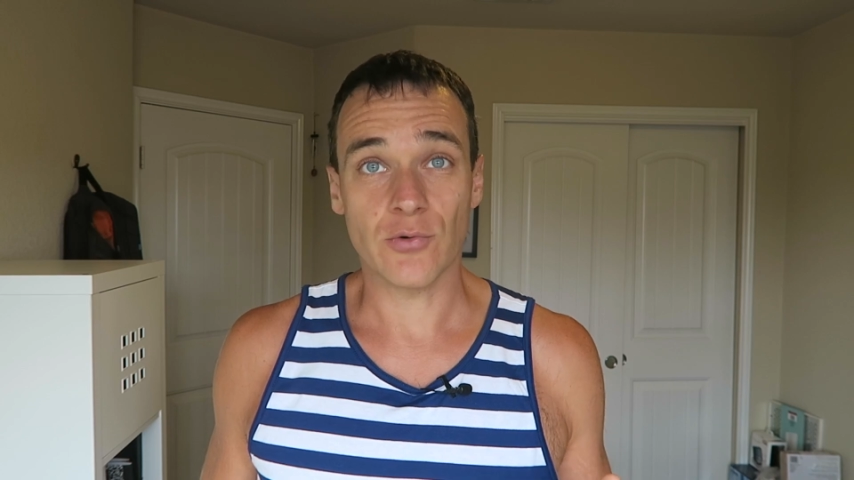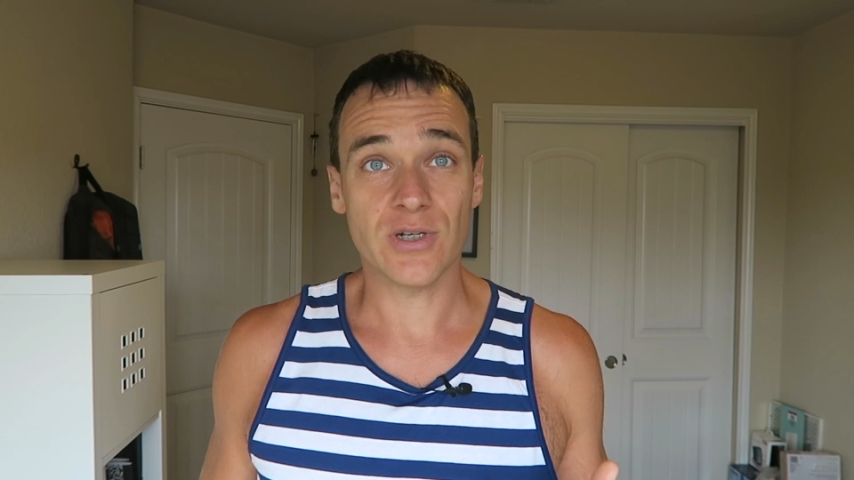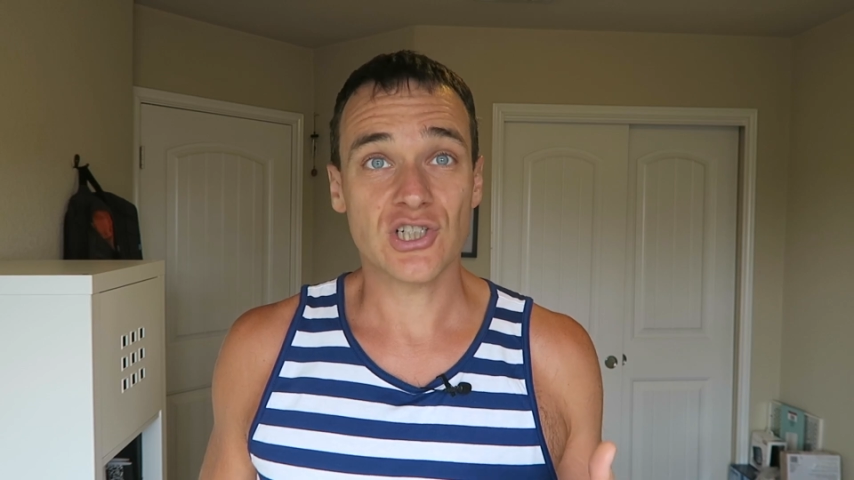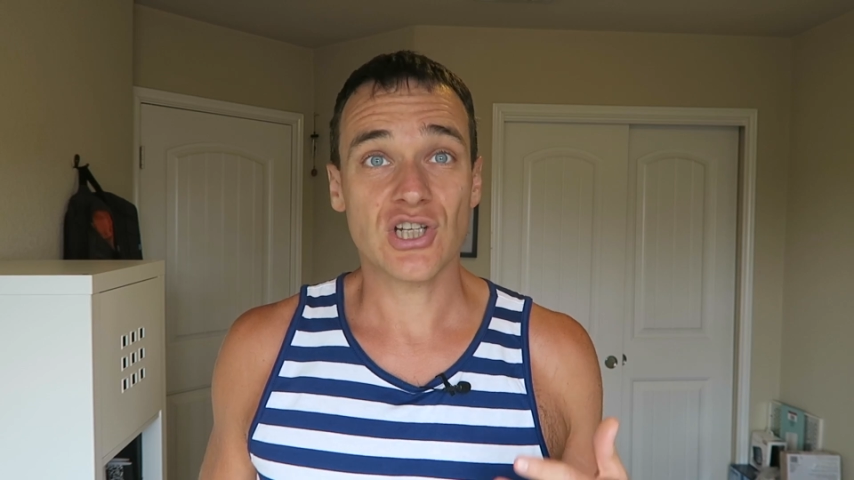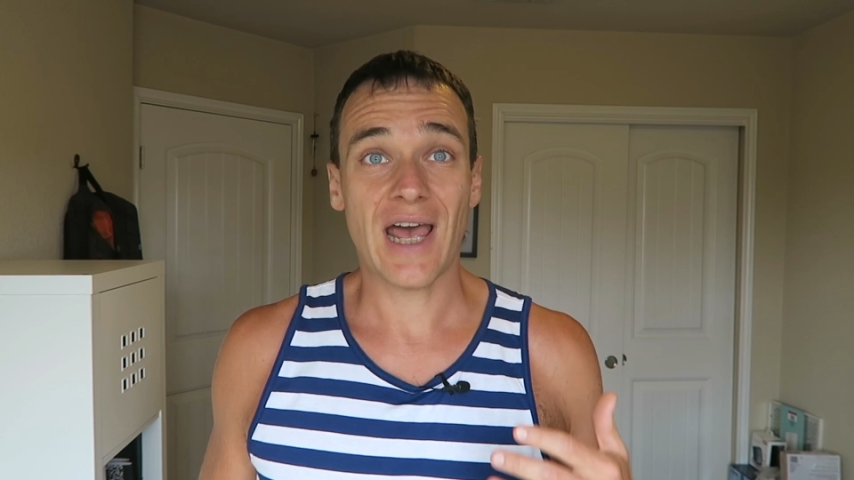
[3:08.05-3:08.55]

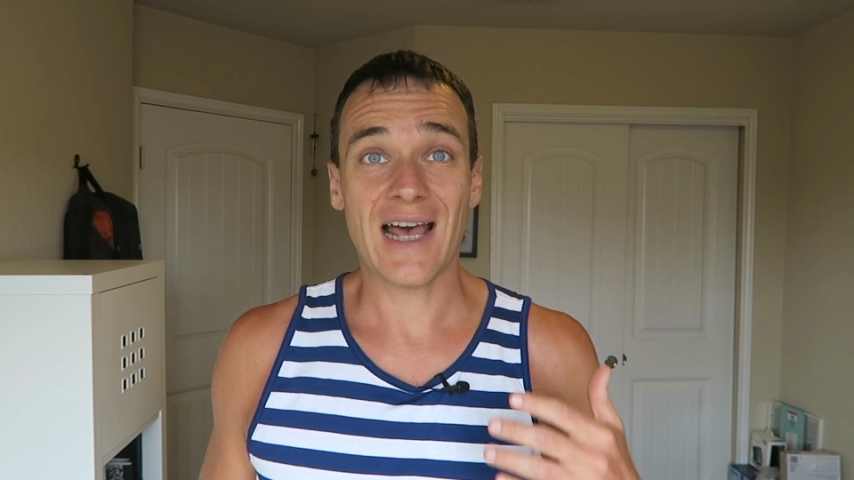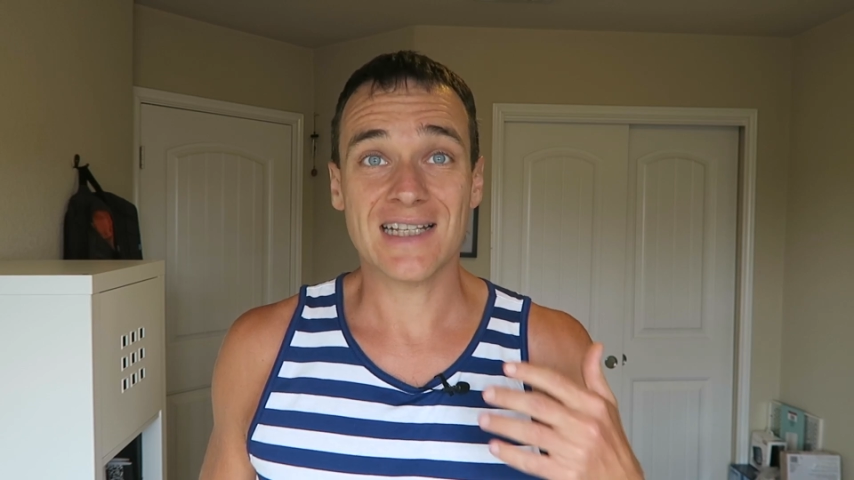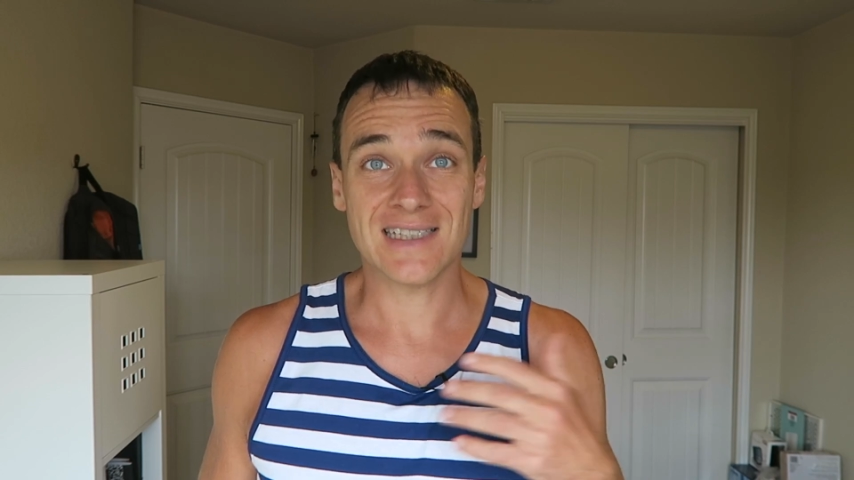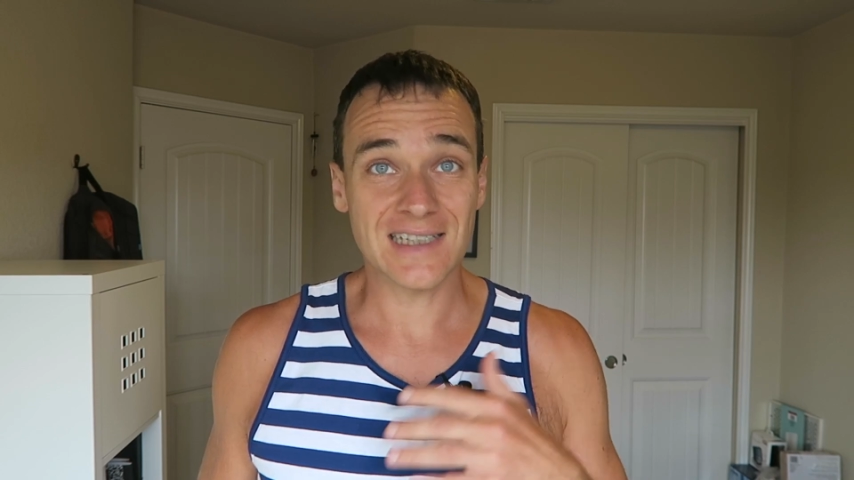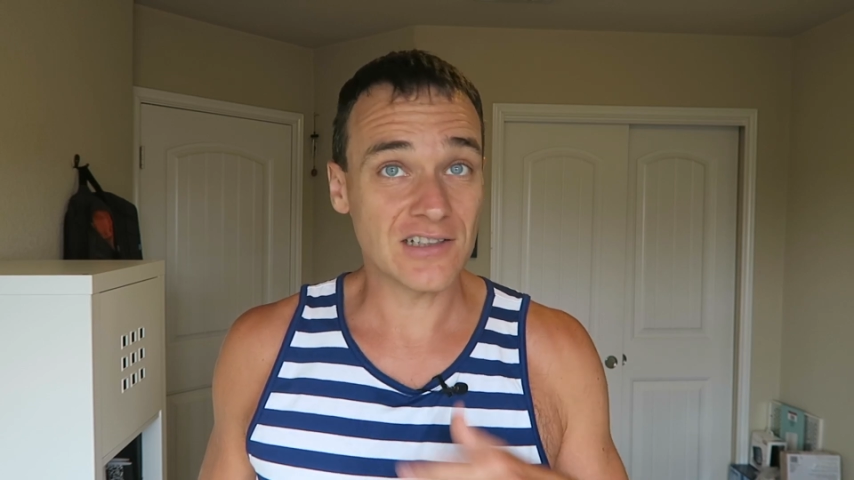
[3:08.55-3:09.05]
which
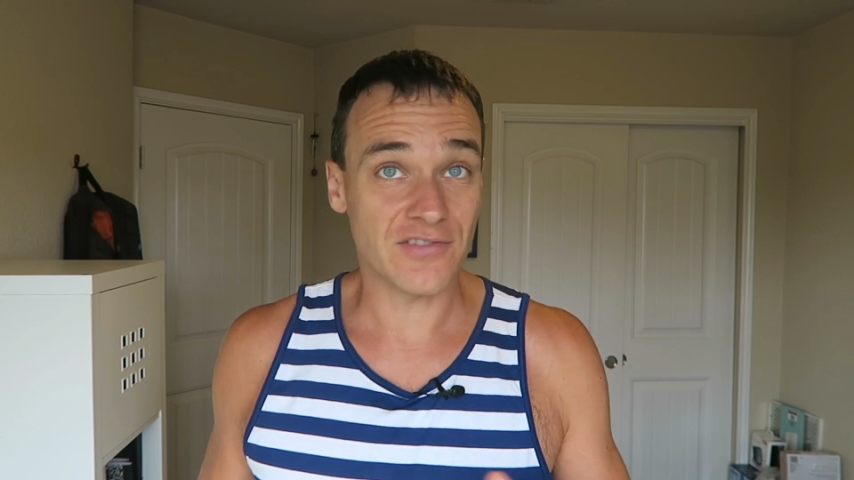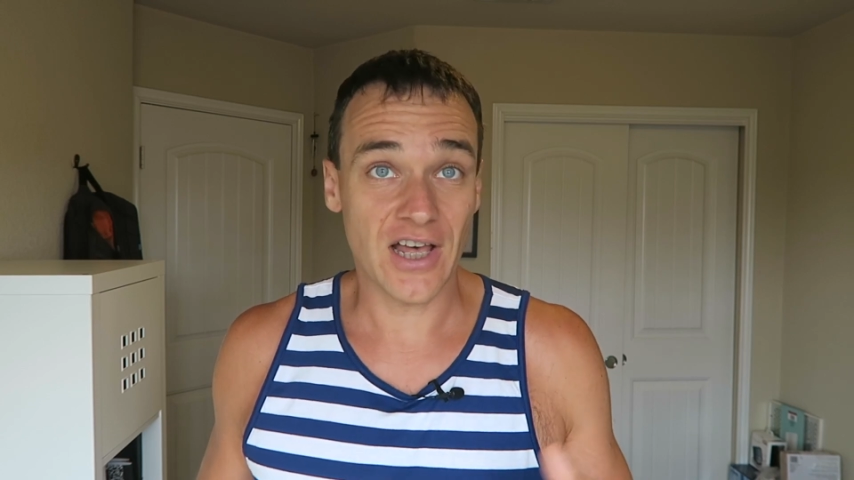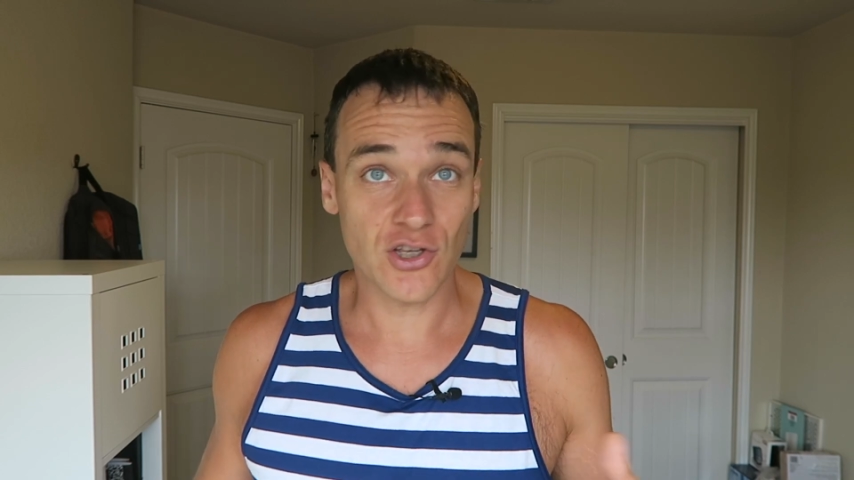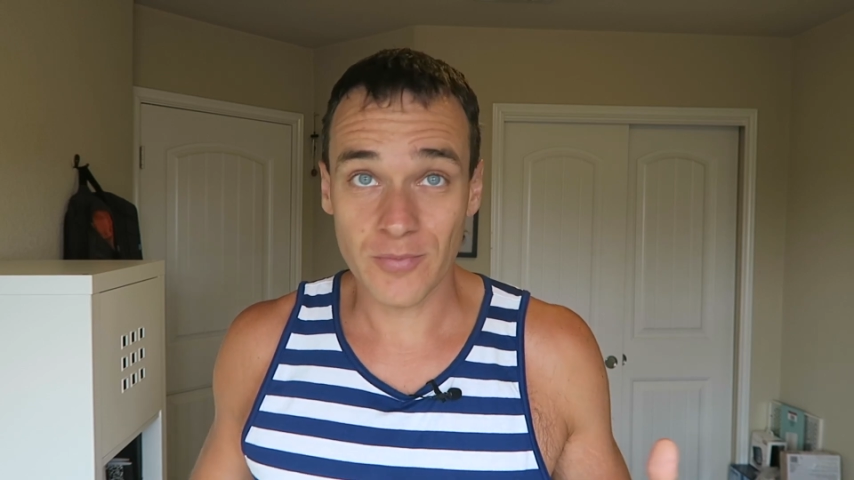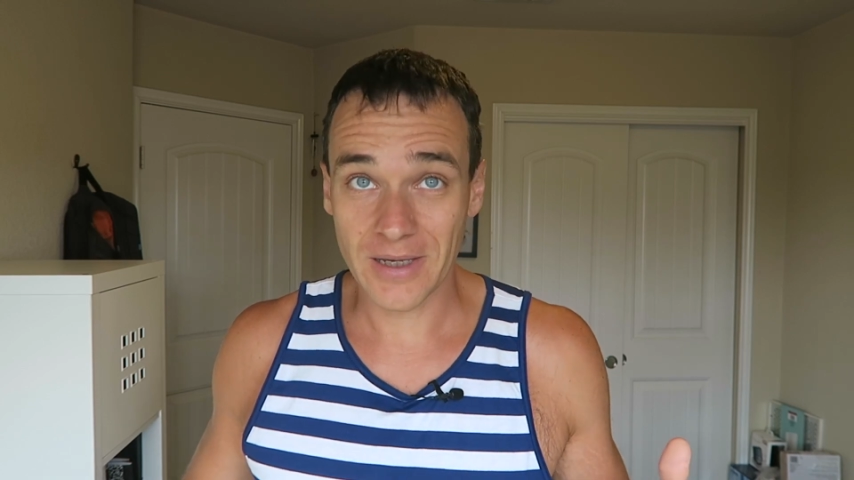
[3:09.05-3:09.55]
has little
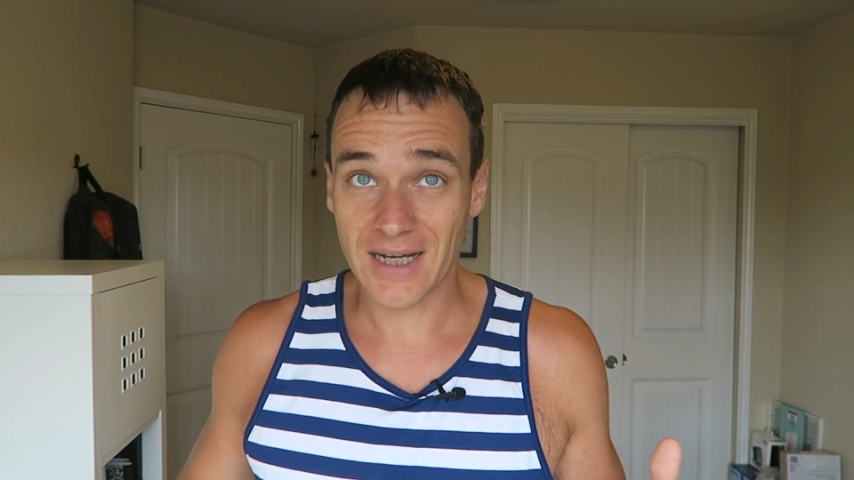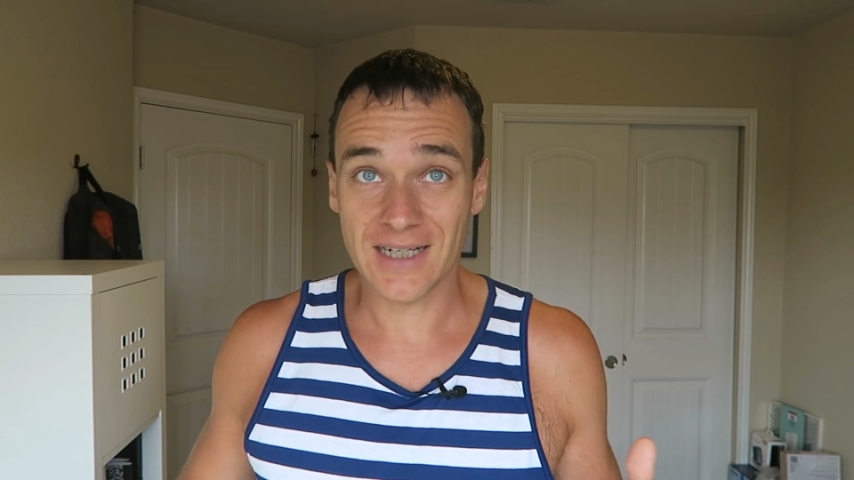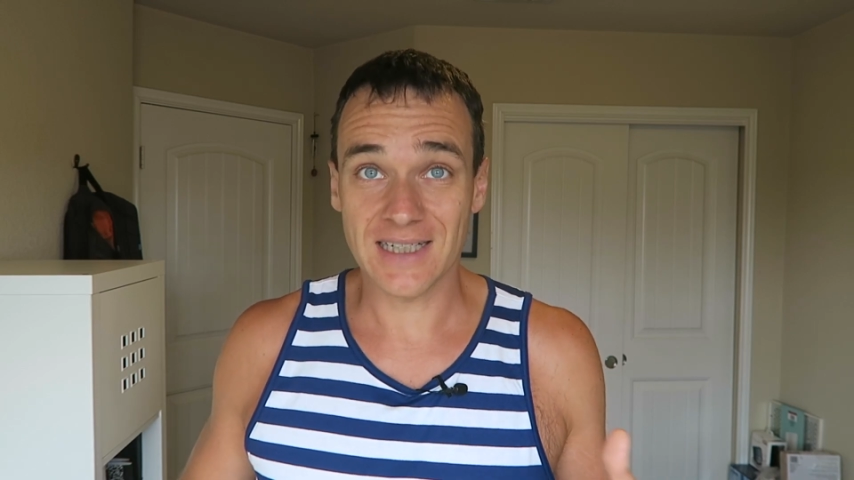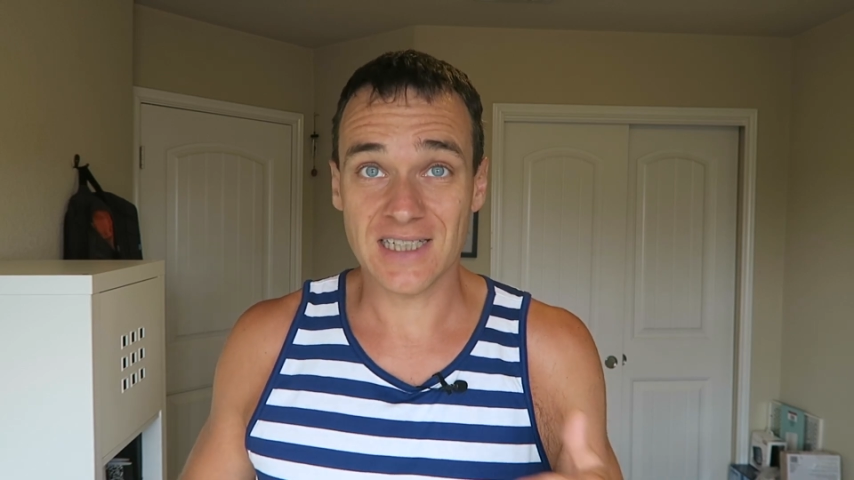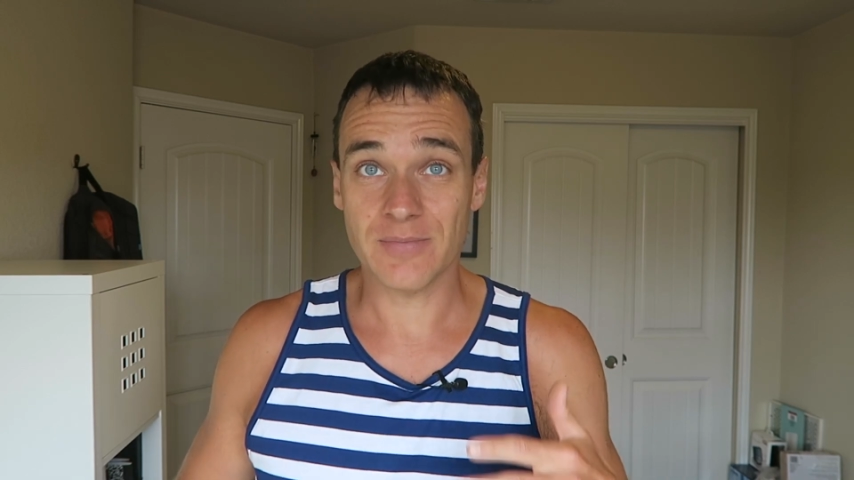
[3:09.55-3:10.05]
value
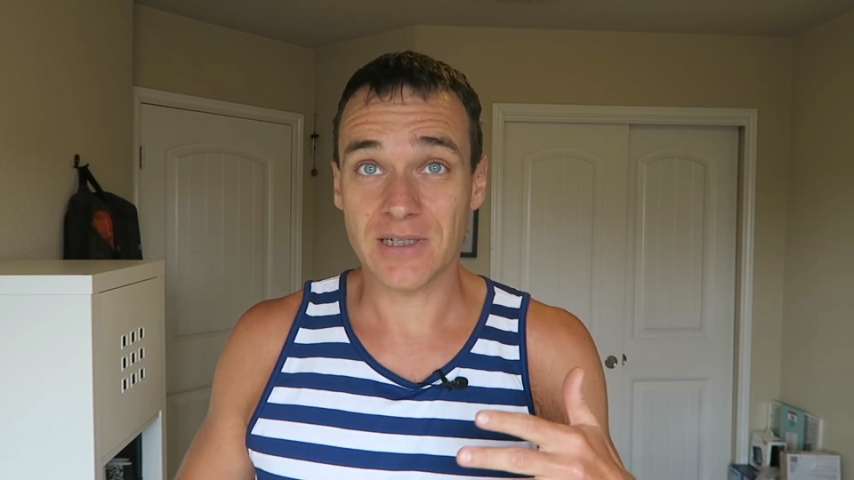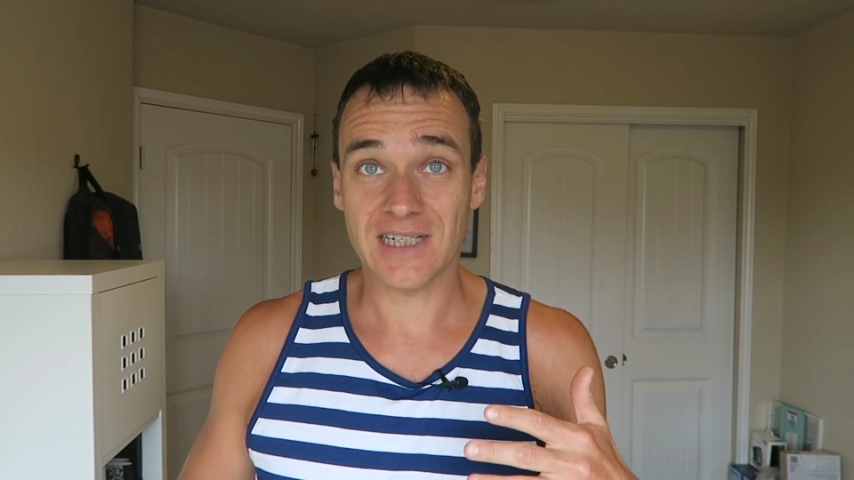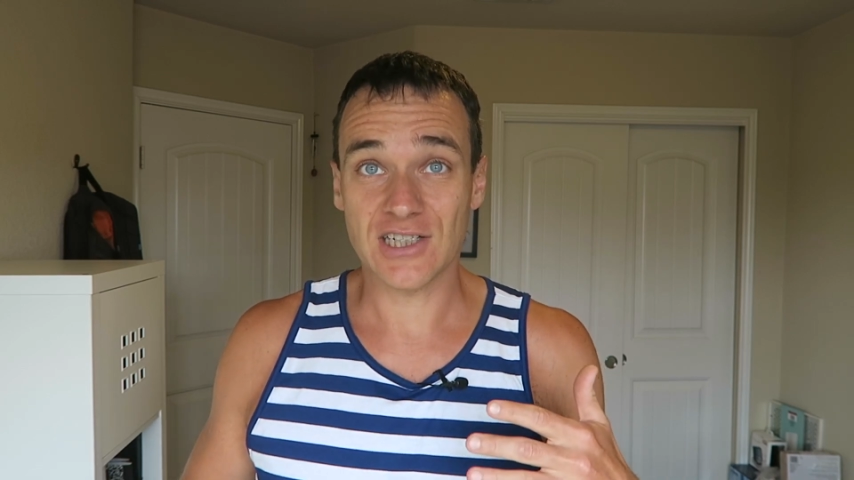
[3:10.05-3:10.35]
beyond its ability